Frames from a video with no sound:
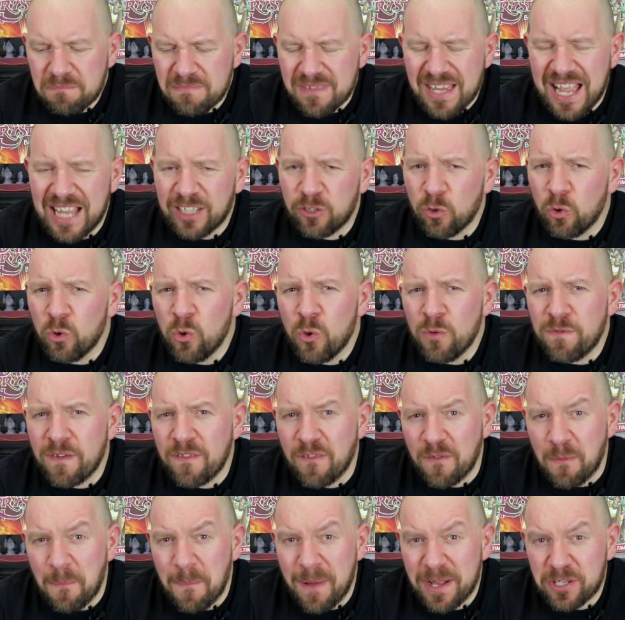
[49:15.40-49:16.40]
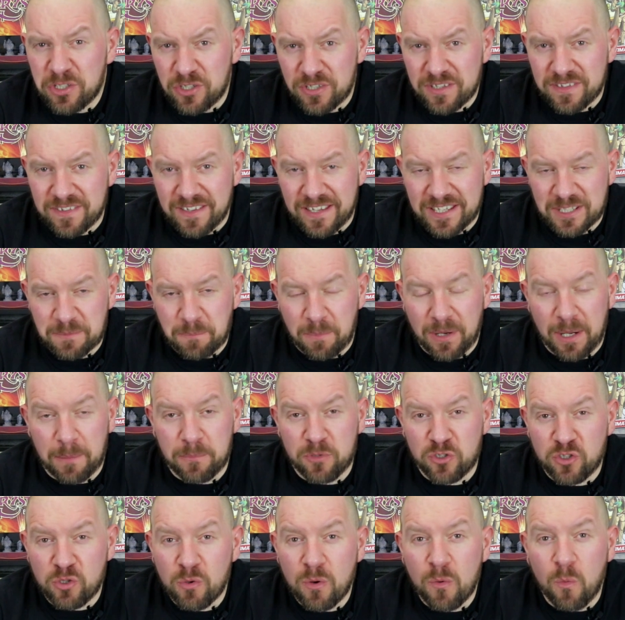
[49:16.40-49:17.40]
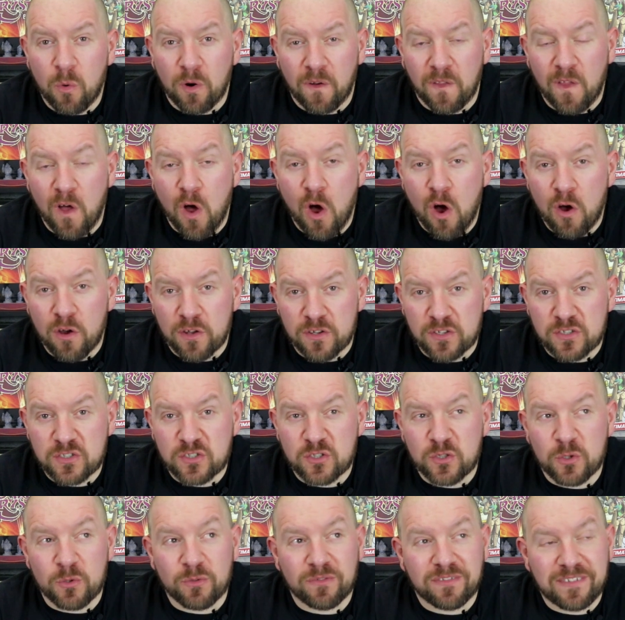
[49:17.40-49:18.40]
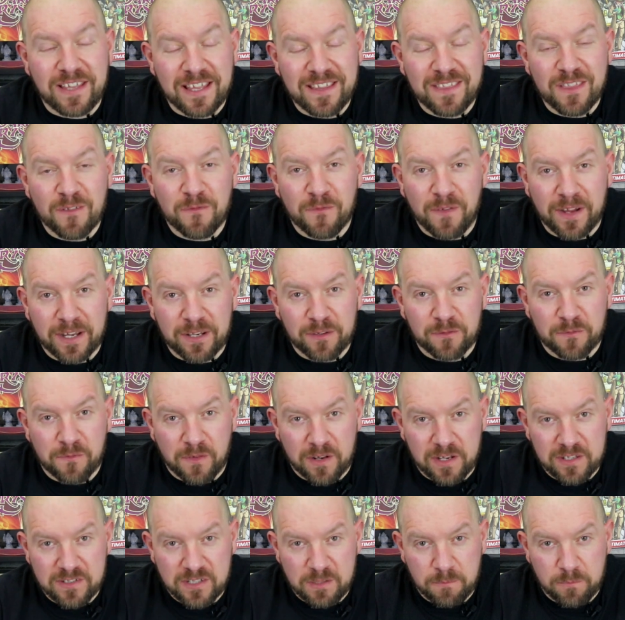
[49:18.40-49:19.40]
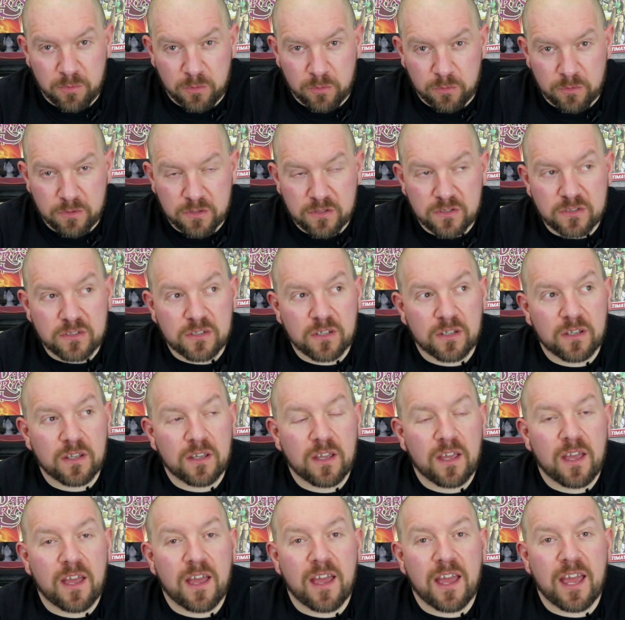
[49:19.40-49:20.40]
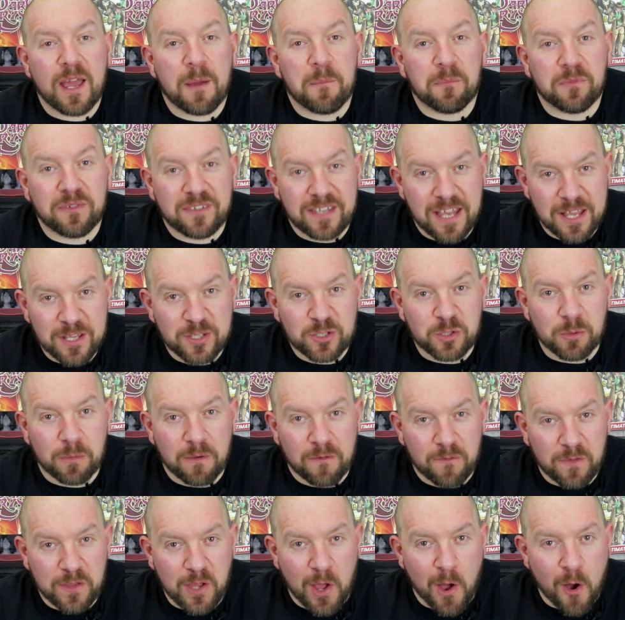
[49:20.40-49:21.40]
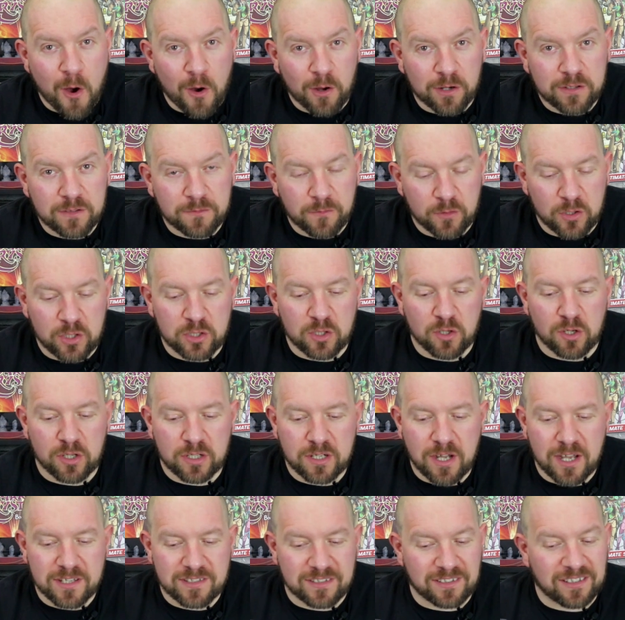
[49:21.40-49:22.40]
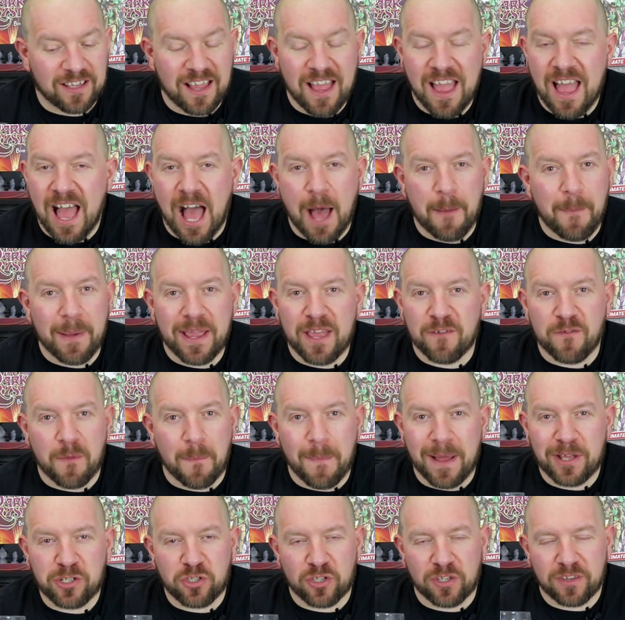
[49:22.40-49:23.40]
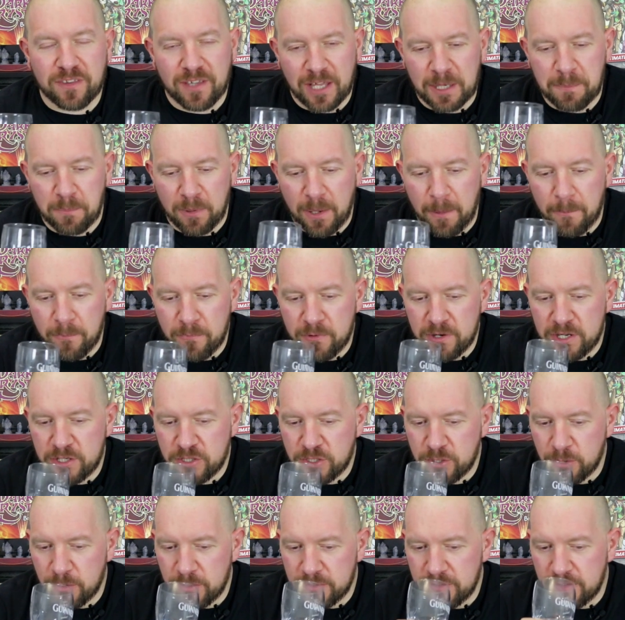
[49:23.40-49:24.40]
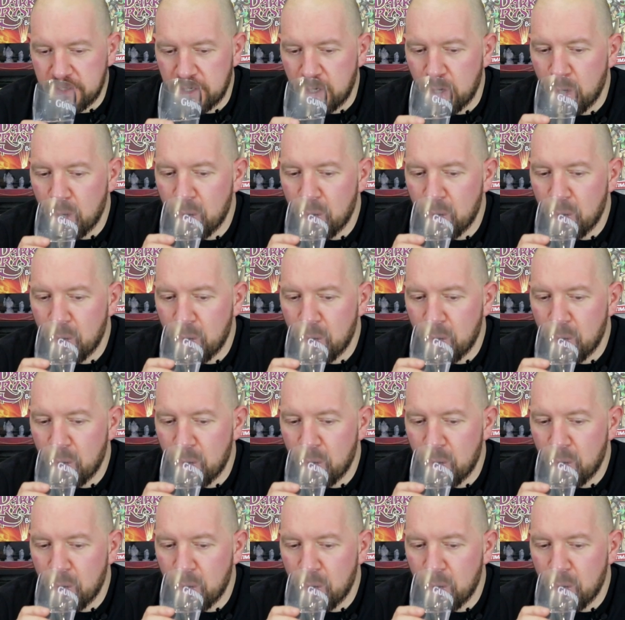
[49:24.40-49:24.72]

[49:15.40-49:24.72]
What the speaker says: I don't know if I've imagined this, but I'm sure one of the artists who did the fighting fantasy books did some of the art for the Dark Castle. I might have imagined that, but I'm pretty sure I did.